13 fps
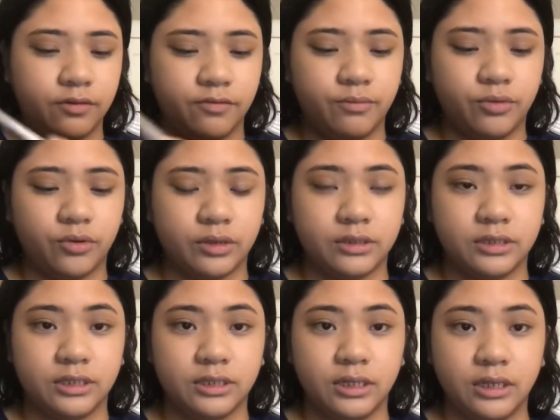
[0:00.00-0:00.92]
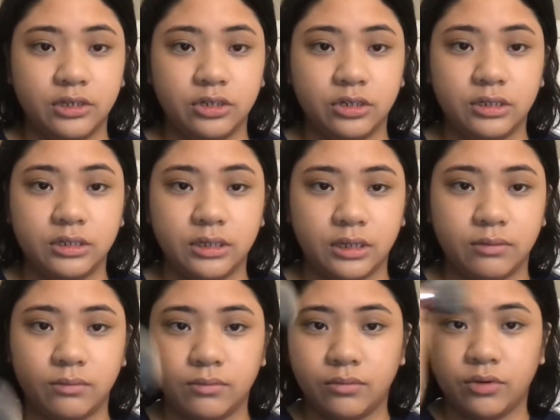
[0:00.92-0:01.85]
Bronzing the edges
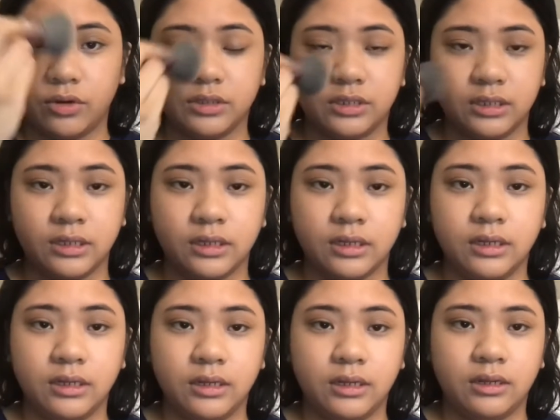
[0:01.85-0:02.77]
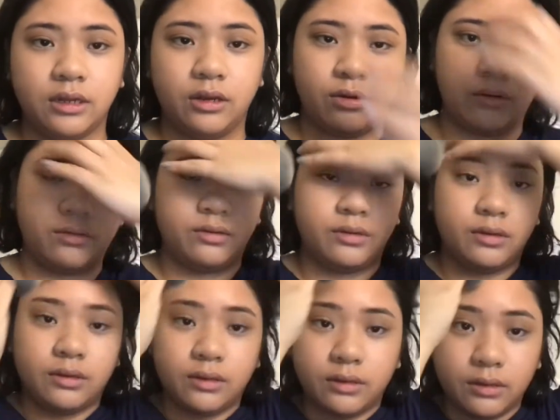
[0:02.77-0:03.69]
and bronzing how
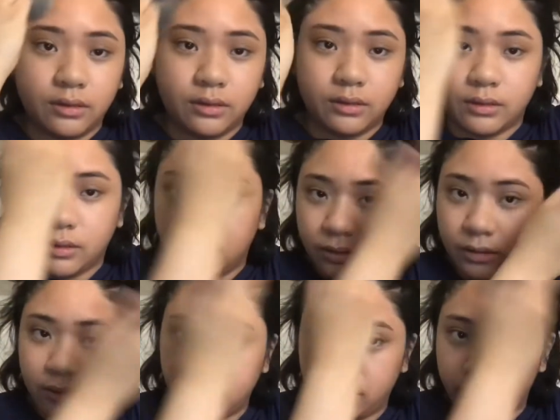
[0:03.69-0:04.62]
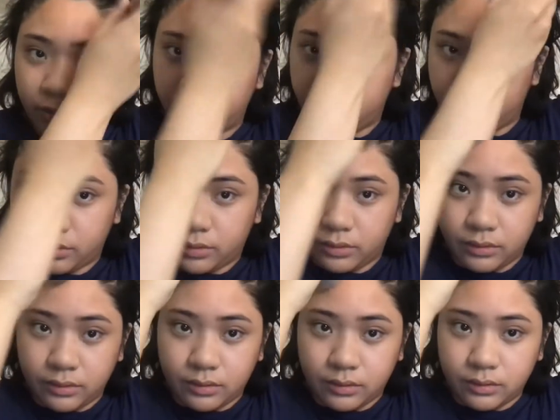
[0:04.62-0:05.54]
people
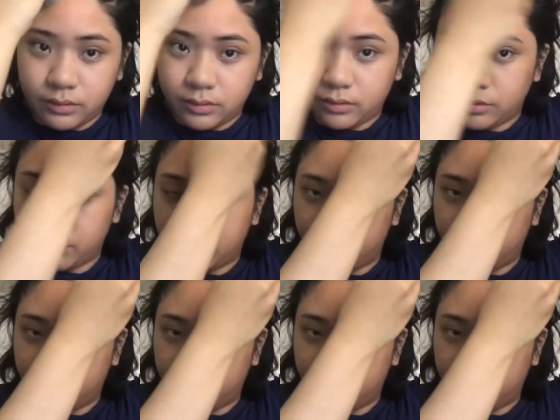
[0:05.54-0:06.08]
normally